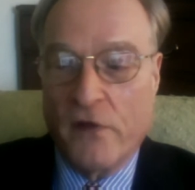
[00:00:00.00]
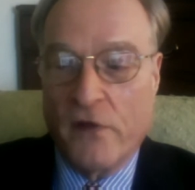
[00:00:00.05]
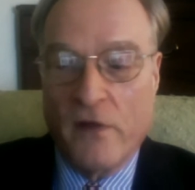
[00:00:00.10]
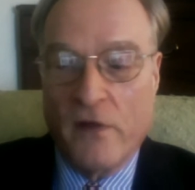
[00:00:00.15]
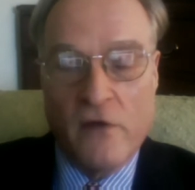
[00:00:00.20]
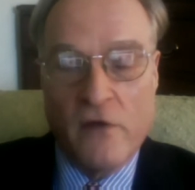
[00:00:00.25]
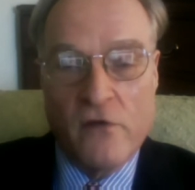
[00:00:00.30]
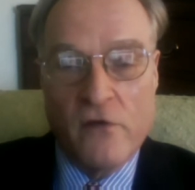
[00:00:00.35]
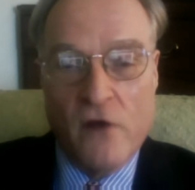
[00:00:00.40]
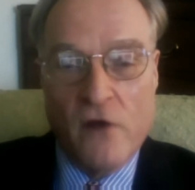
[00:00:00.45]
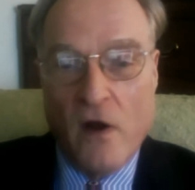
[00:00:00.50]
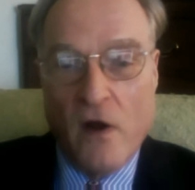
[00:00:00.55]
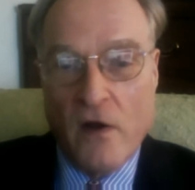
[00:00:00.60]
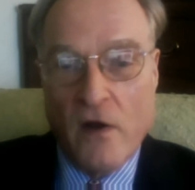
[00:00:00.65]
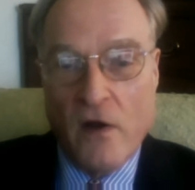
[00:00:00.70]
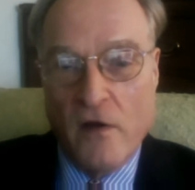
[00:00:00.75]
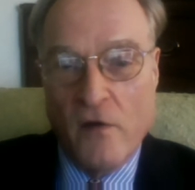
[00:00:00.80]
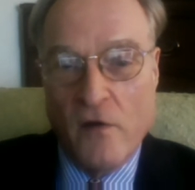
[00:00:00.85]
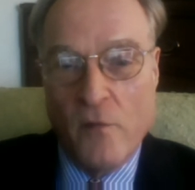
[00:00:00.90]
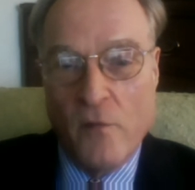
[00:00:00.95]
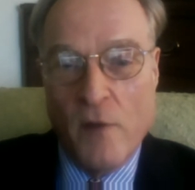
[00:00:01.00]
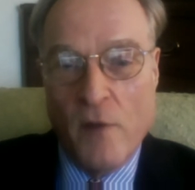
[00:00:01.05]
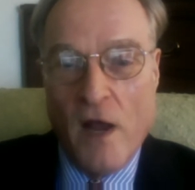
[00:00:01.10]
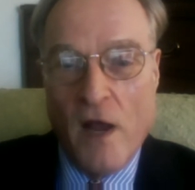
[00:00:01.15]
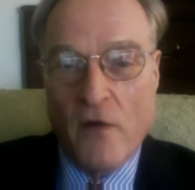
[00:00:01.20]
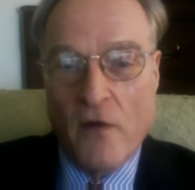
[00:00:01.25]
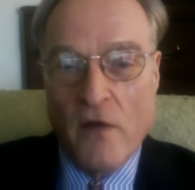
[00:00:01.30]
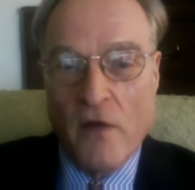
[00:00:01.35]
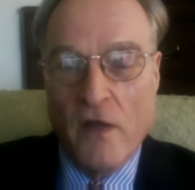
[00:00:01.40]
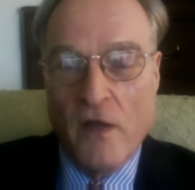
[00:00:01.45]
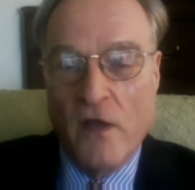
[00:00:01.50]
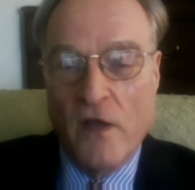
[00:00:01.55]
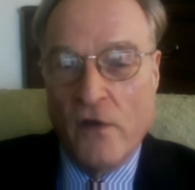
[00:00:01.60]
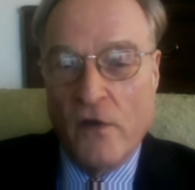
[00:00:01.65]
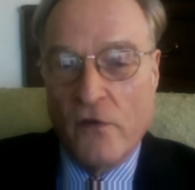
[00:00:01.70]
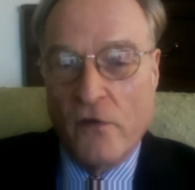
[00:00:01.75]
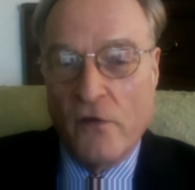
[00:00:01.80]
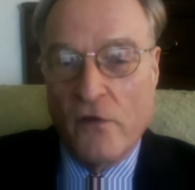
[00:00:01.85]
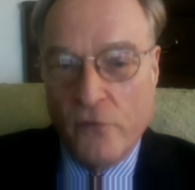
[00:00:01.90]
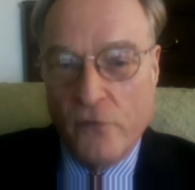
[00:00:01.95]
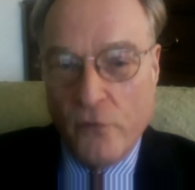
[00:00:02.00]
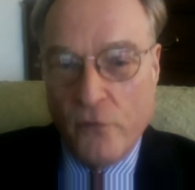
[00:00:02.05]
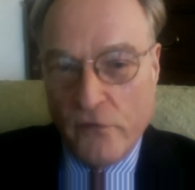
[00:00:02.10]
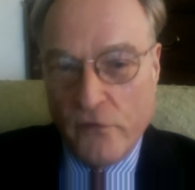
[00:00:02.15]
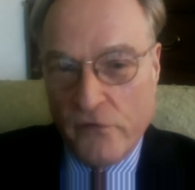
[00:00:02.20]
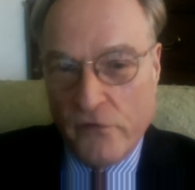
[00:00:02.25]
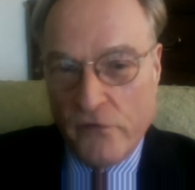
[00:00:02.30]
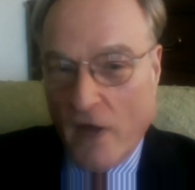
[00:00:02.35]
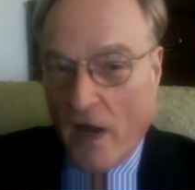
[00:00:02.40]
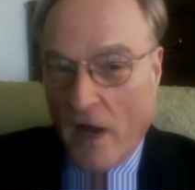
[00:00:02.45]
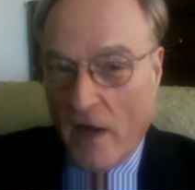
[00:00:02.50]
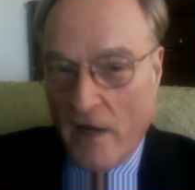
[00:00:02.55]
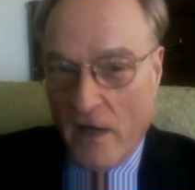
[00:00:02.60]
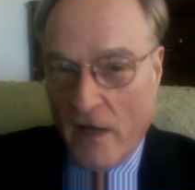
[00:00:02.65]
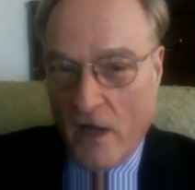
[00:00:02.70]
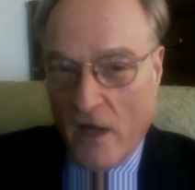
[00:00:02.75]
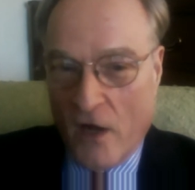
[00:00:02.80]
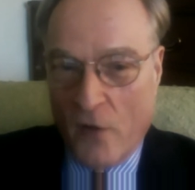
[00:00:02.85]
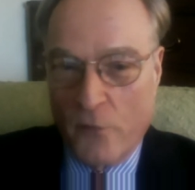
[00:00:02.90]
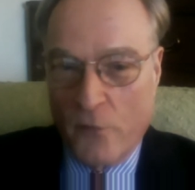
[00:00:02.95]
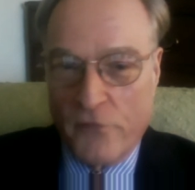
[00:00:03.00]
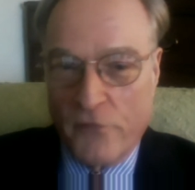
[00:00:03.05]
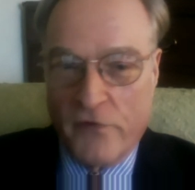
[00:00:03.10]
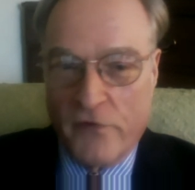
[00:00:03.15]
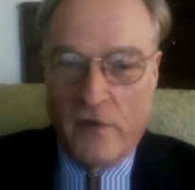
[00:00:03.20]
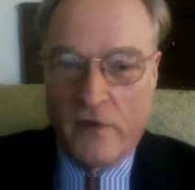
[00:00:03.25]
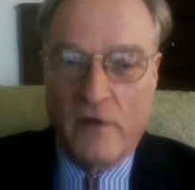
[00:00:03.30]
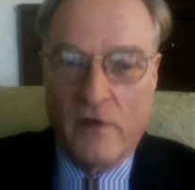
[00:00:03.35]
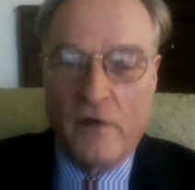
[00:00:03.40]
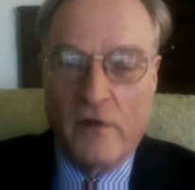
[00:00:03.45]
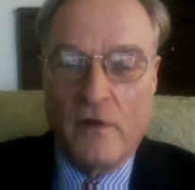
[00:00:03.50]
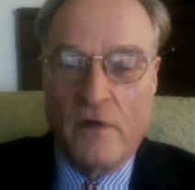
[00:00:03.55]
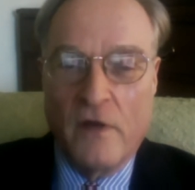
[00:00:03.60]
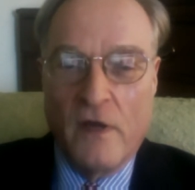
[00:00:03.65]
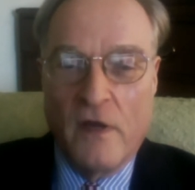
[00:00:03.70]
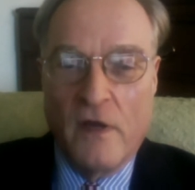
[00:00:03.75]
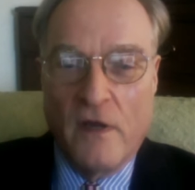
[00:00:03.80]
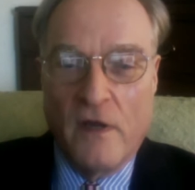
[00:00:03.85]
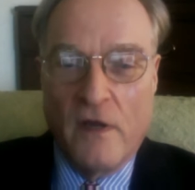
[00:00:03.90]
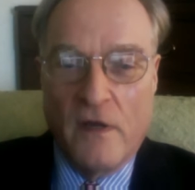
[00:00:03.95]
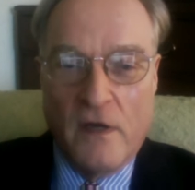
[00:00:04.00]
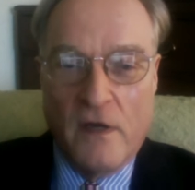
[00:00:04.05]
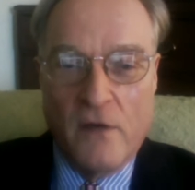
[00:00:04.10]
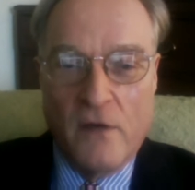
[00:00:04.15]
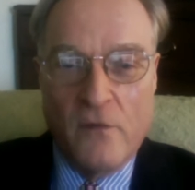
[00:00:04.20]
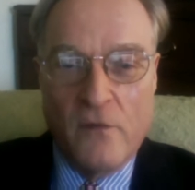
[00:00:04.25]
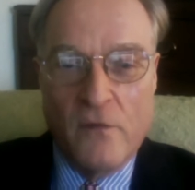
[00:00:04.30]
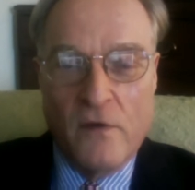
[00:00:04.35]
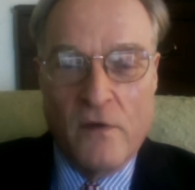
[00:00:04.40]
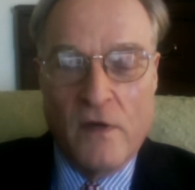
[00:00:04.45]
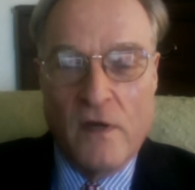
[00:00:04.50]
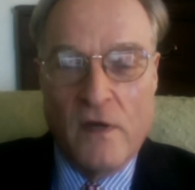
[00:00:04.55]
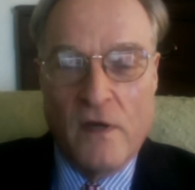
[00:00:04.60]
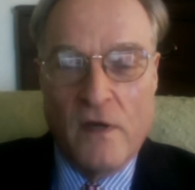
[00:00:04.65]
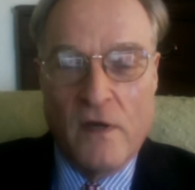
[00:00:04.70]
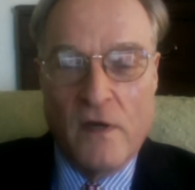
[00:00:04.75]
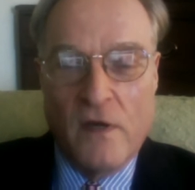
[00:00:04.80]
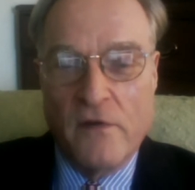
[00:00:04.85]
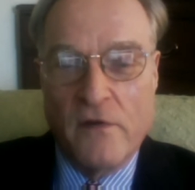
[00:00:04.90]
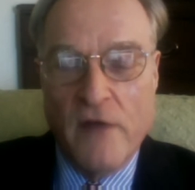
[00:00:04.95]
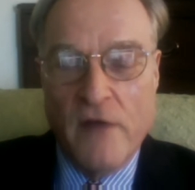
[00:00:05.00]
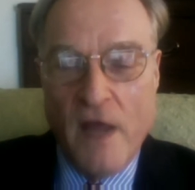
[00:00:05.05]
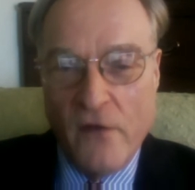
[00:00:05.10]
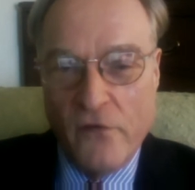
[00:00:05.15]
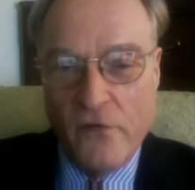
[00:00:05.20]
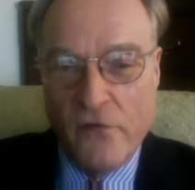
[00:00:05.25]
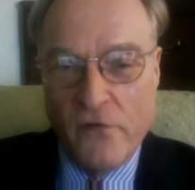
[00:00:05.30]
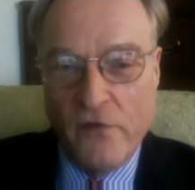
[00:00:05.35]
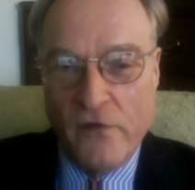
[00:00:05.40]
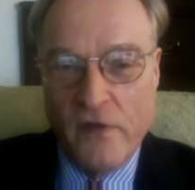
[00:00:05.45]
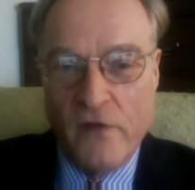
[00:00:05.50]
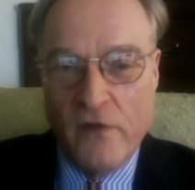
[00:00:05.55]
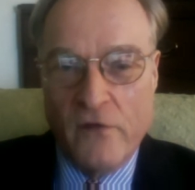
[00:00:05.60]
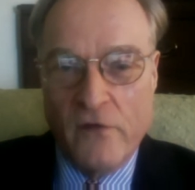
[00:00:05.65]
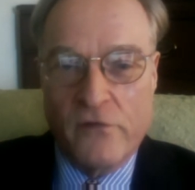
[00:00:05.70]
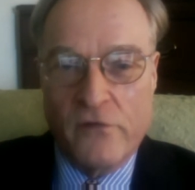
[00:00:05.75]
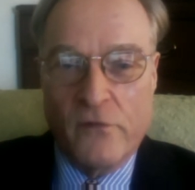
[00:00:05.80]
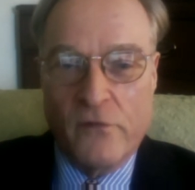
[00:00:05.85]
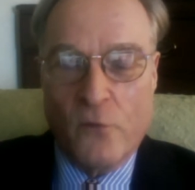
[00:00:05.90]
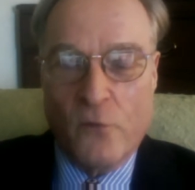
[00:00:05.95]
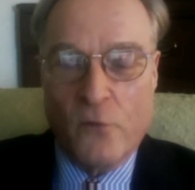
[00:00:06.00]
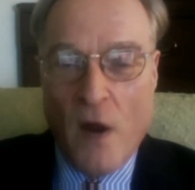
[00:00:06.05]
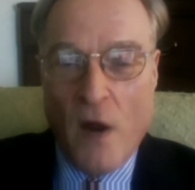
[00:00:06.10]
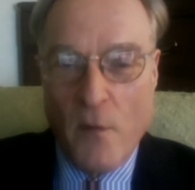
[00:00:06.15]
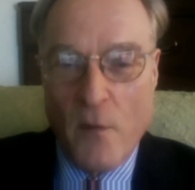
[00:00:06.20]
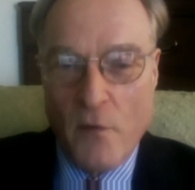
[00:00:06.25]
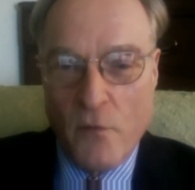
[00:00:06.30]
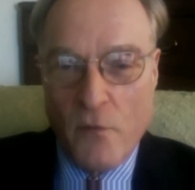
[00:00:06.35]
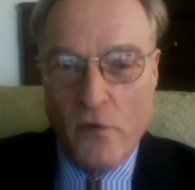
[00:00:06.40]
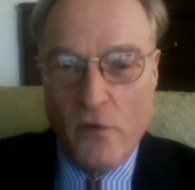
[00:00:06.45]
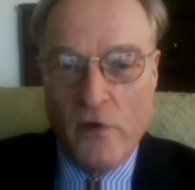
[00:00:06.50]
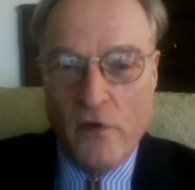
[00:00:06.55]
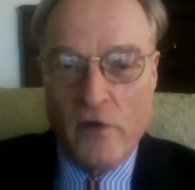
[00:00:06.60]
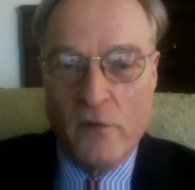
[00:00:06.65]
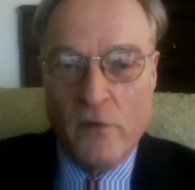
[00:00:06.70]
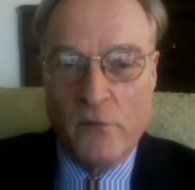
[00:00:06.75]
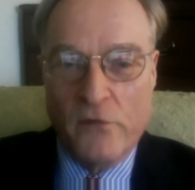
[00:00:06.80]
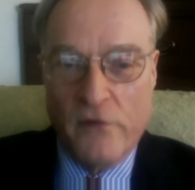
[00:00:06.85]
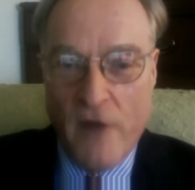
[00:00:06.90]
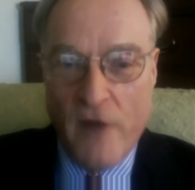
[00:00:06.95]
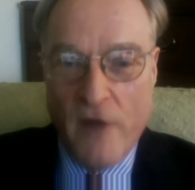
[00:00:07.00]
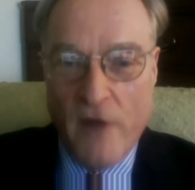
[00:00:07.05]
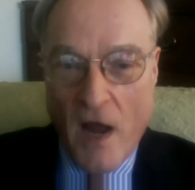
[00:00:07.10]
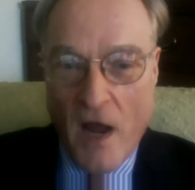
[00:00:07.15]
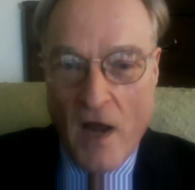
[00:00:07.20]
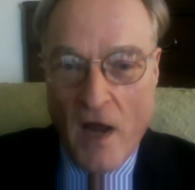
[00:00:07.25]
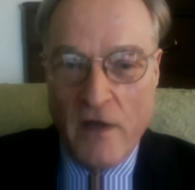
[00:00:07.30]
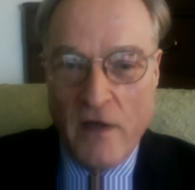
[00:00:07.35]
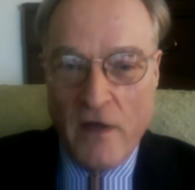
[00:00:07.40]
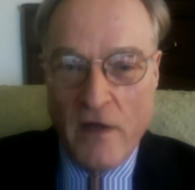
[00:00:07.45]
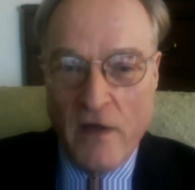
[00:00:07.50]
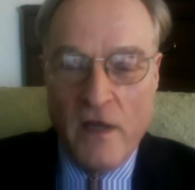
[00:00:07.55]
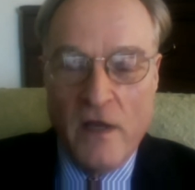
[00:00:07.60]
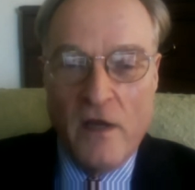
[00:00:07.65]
I think talking about suicide helps. And in the days since Robin Williams died,